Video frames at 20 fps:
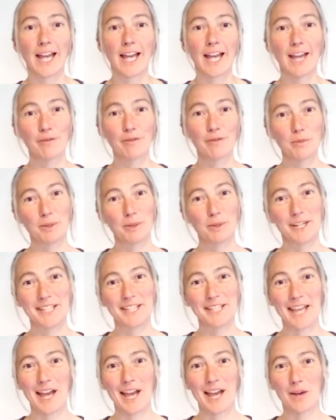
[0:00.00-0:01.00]

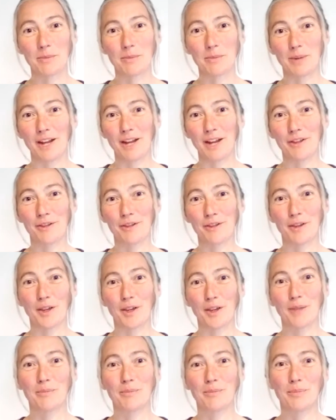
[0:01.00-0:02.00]
Everybody's out-breath
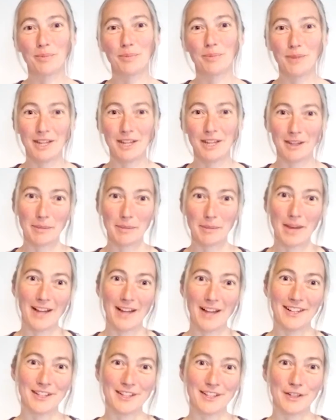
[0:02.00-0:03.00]
and breathing
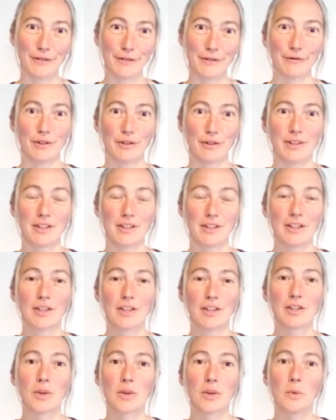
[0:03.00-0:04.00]
pattern is different,
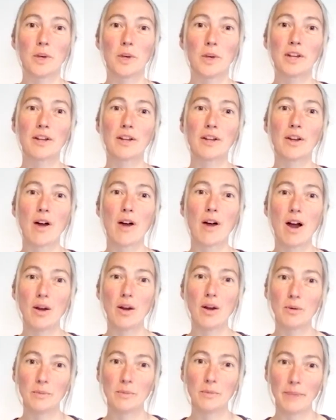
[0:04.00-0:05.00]
so work at your
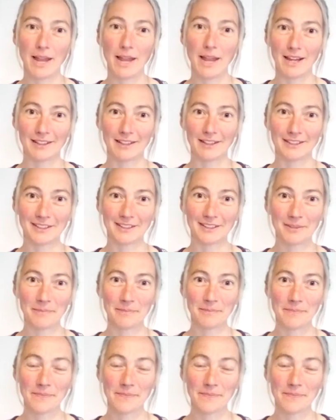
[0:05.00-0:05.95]
own pace.